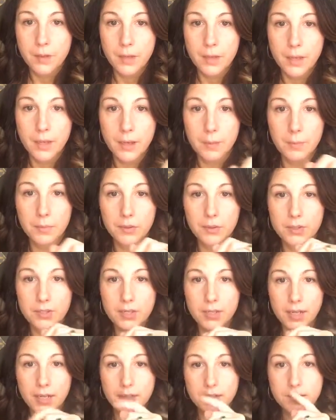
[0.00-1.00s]
Kimberly
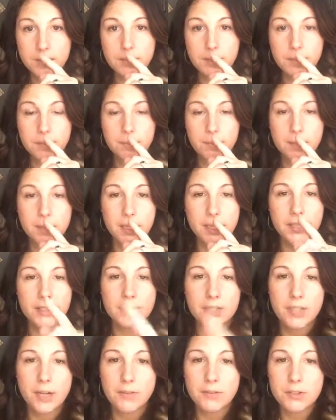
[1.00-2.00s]
says, and being
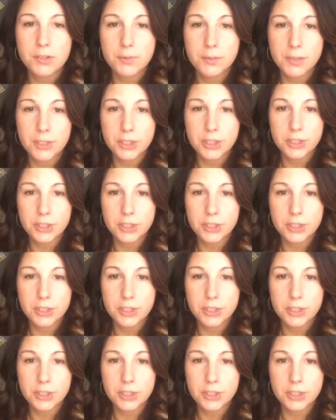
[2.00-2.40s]
yourself is much